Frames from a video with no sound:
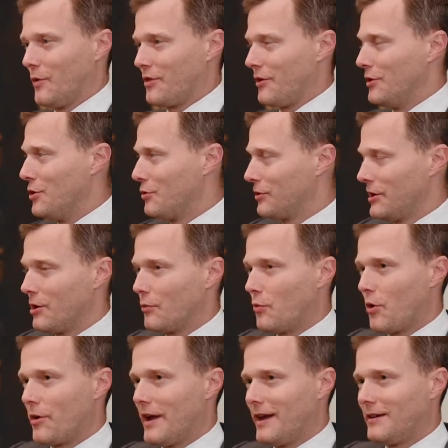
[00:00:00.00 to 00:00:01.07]
with a nuclear
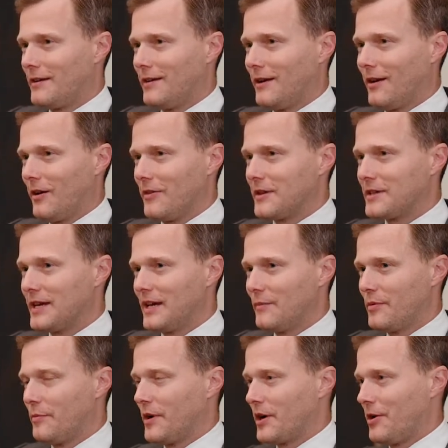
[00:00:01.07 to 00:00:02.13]
warhead on the
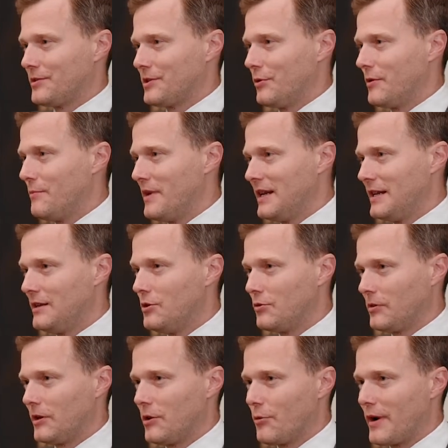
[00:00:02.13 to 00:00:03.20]
tip, but also a mini
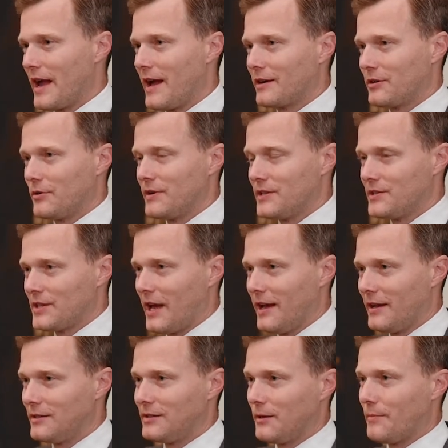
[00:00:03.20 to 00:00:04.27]
nuclear reactor
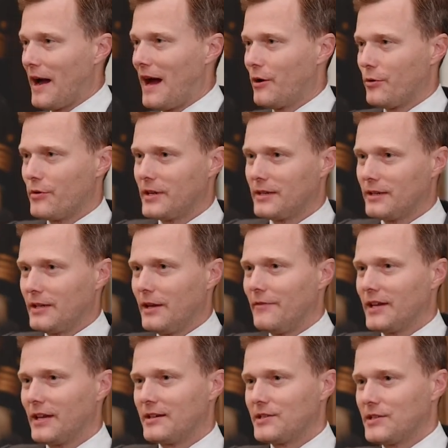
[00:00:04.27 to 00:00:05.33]
inside to power it,
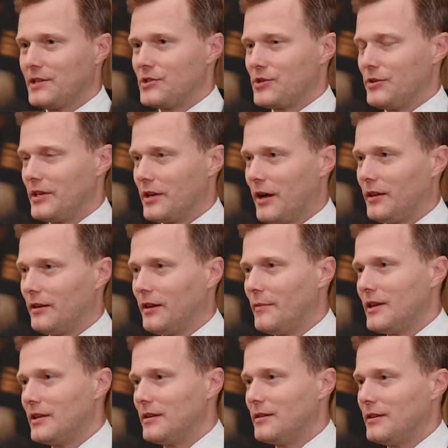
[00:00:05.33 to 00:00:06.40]
giving it essentially
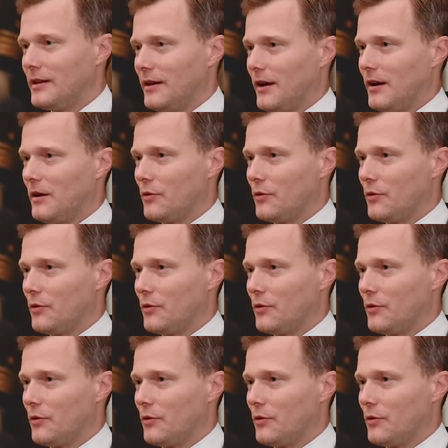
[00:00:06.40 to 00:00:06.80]
unlimited